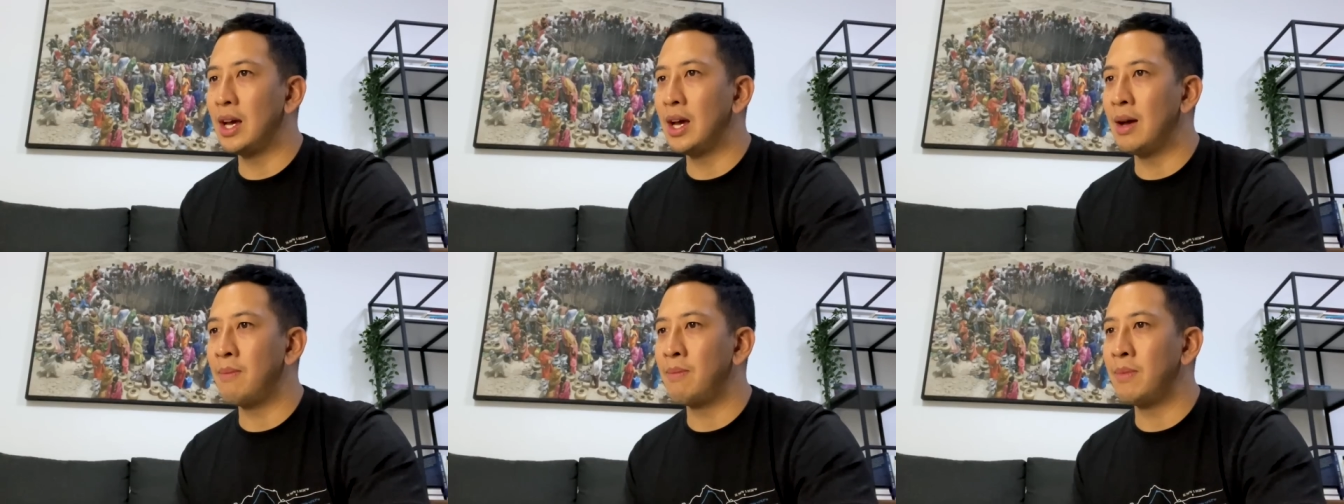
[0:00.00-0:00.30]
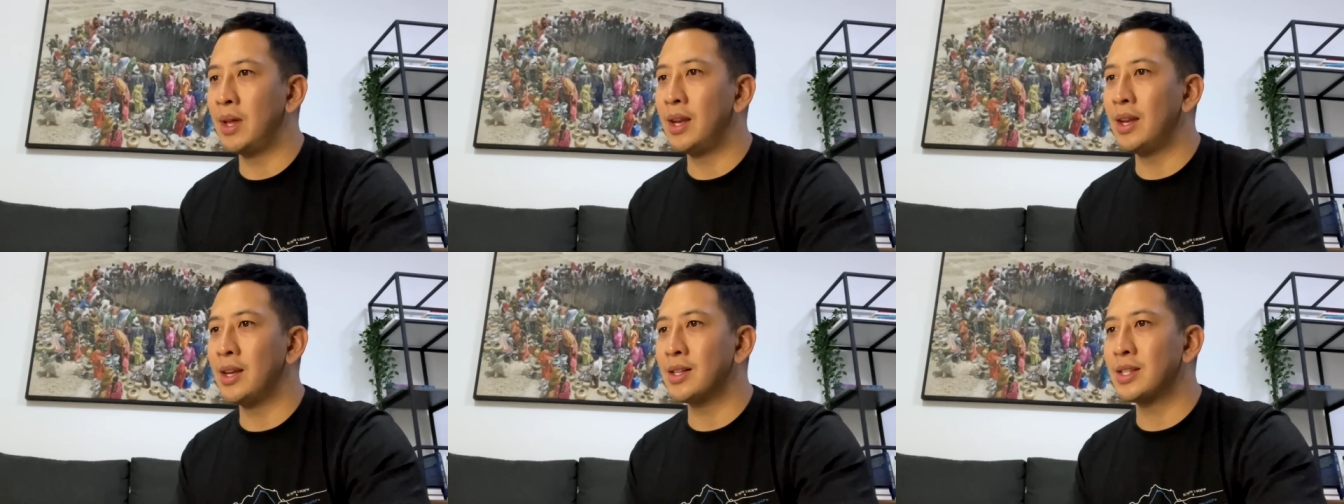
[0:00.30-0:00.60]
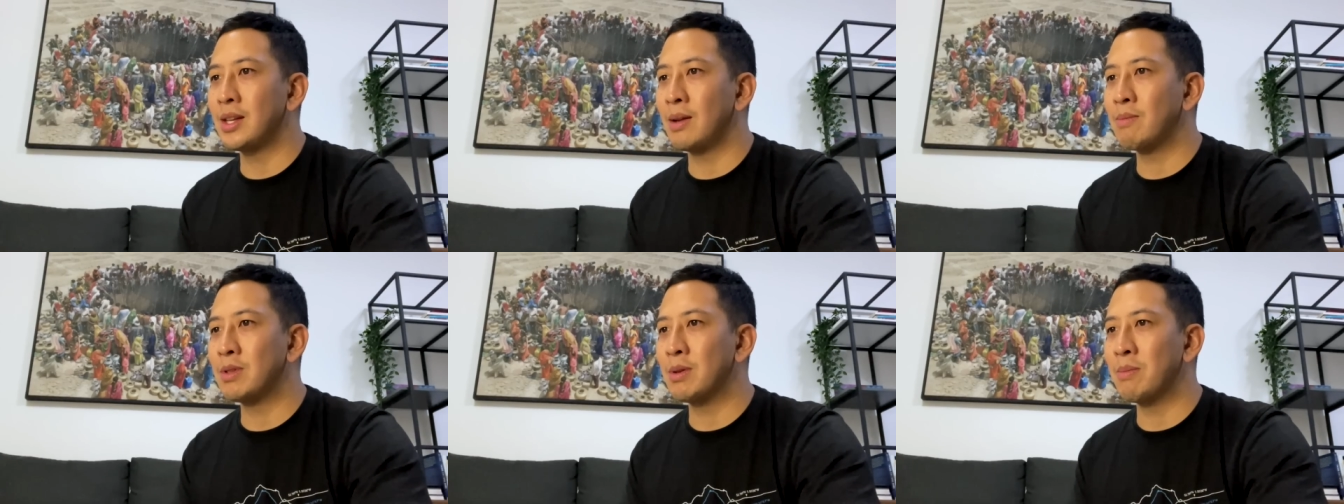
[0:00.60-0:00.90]
Um, they didn't
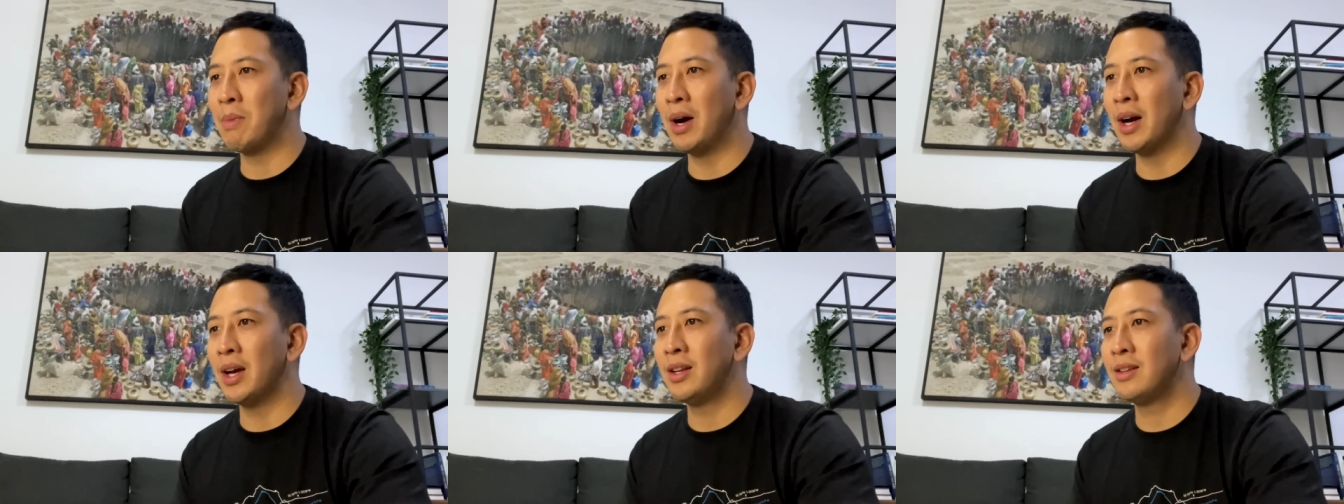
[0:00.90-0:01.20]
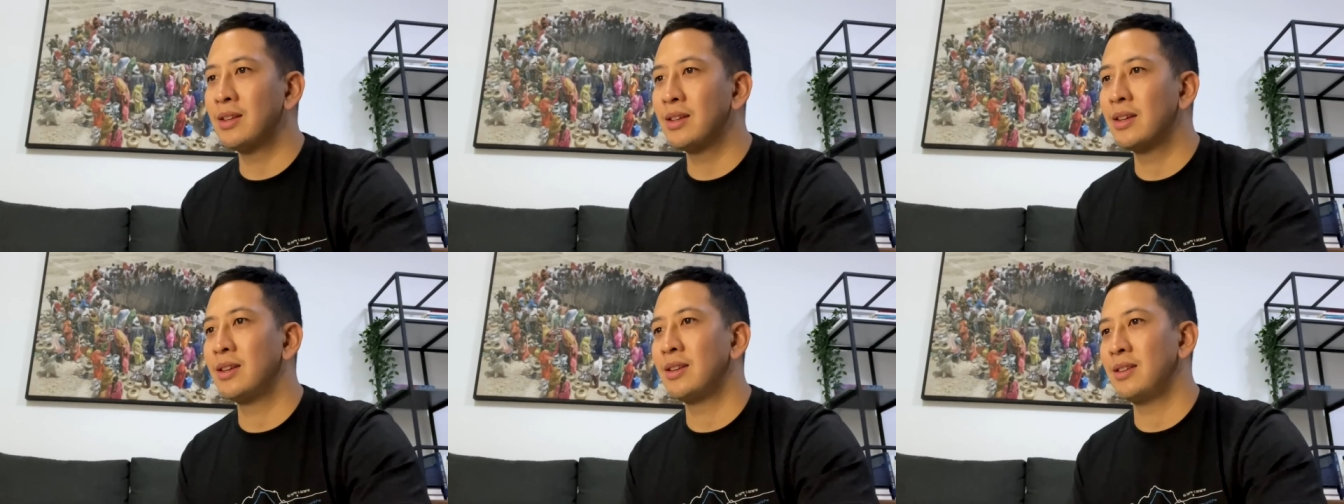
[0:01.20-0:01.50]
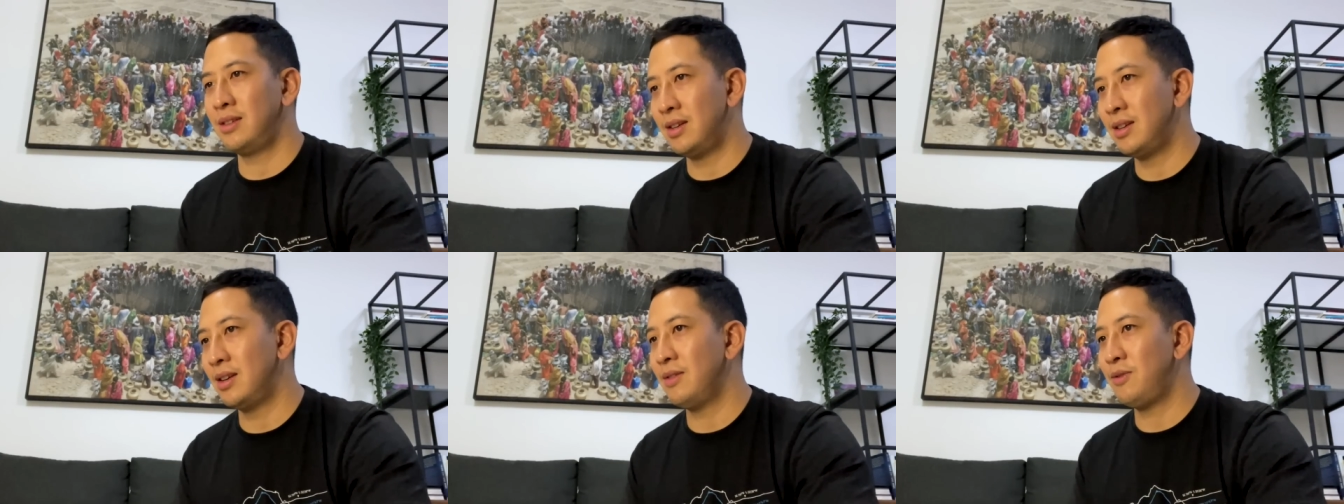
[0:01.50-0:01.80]
seem to mind,
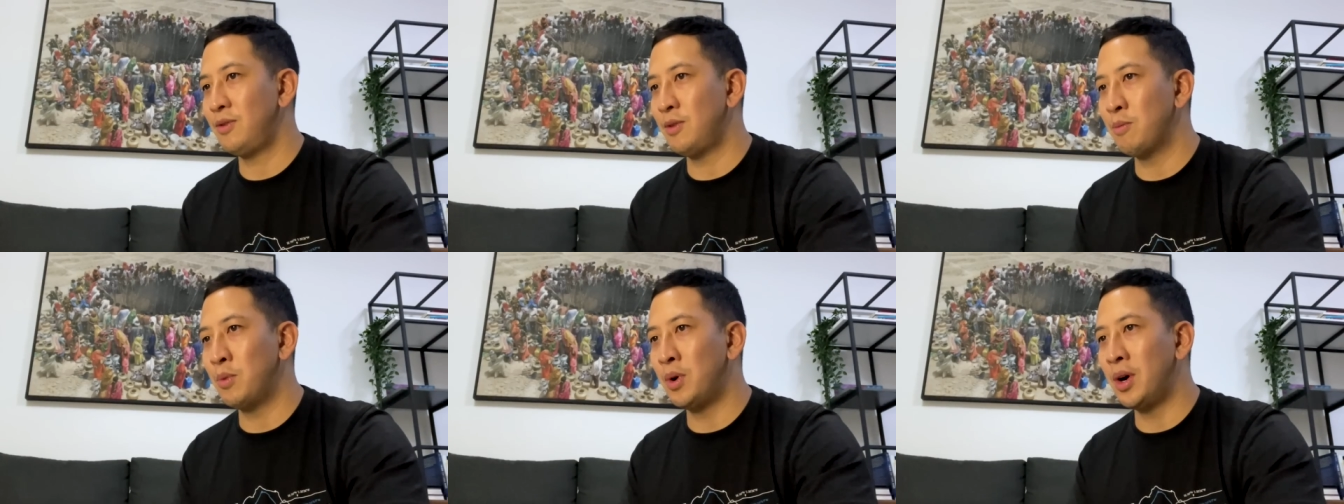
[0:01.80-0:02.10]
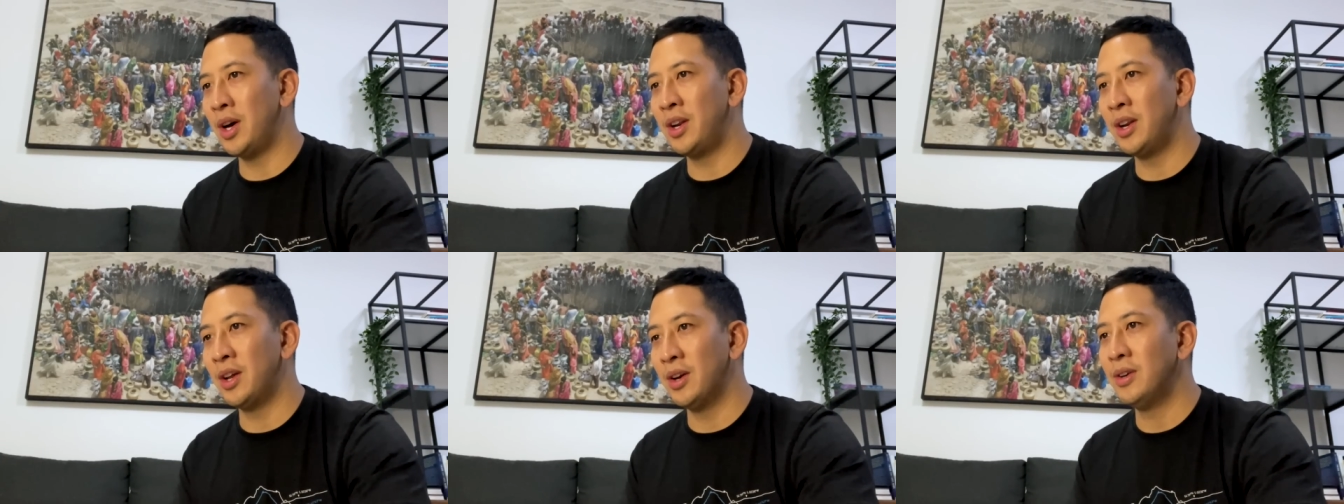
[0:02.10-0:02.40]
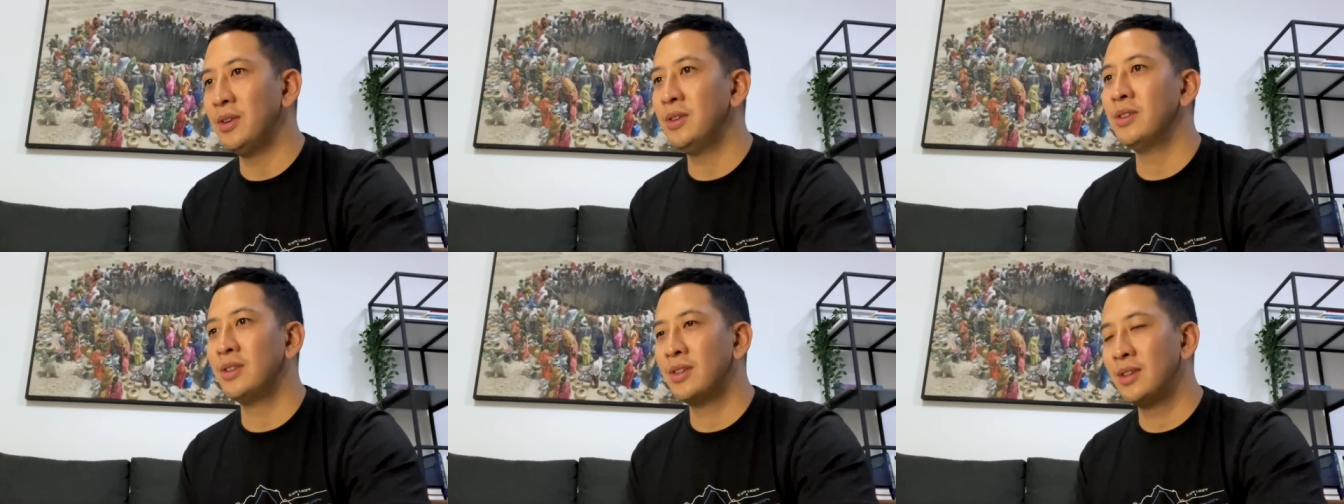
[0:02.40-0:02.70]
from what I
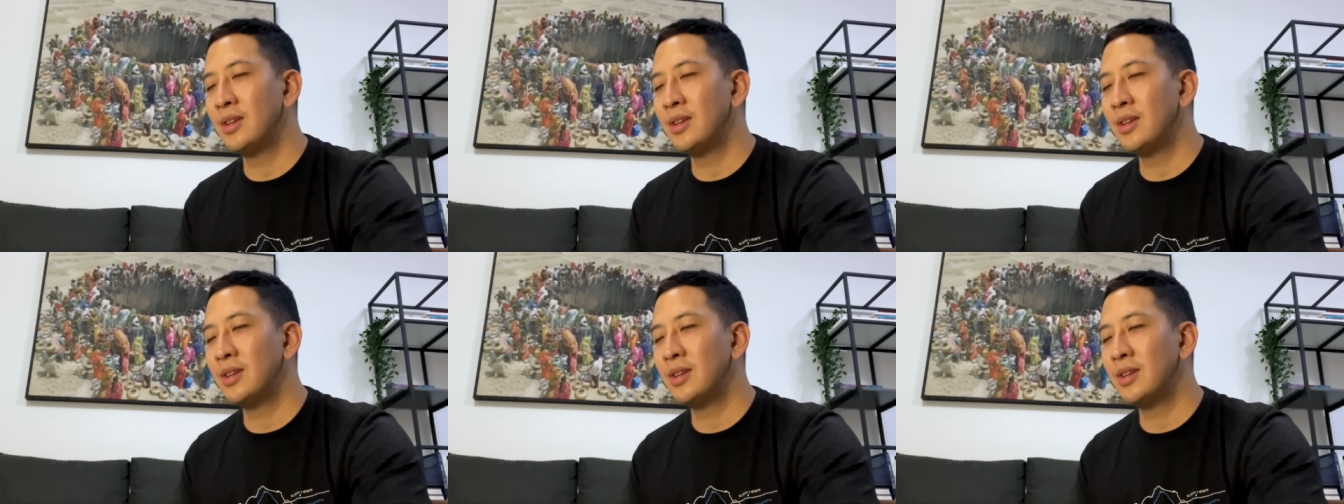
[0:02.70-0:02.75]
know.